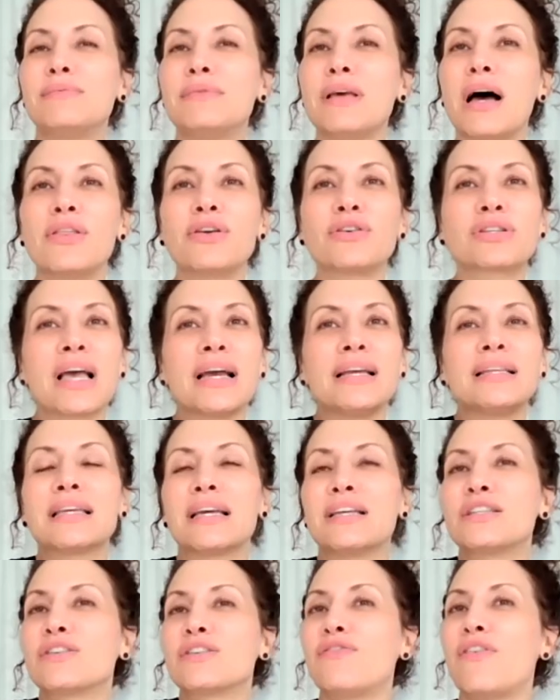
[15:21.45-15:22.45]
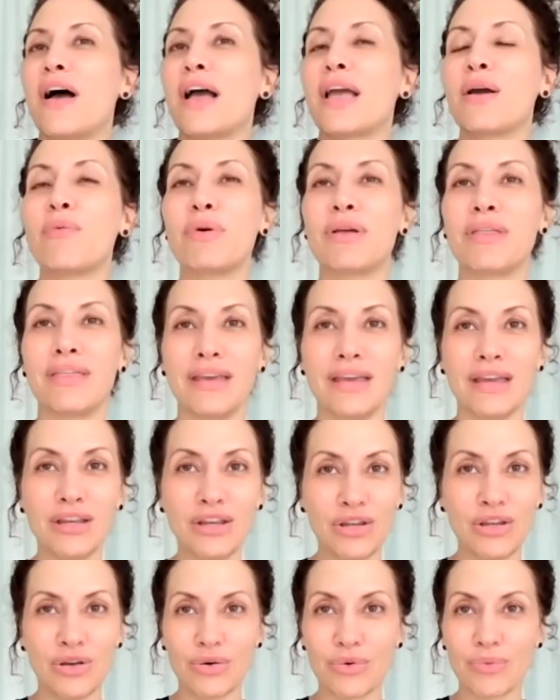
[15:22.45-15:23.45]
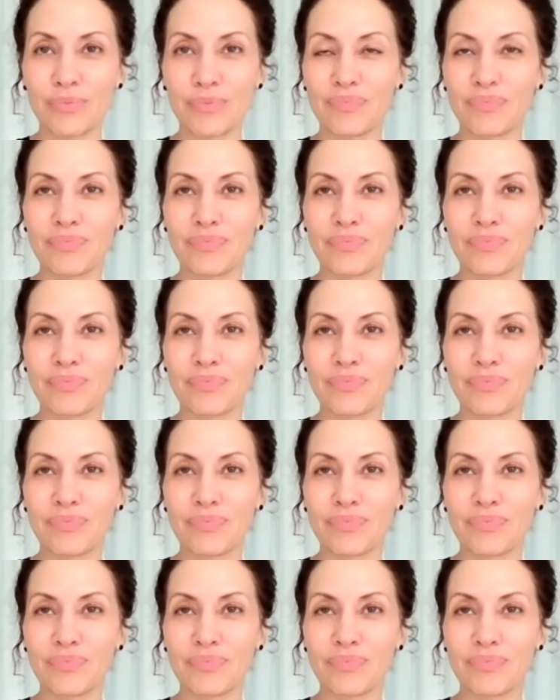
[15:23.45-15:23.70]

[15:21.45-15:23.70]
Others identify it within you.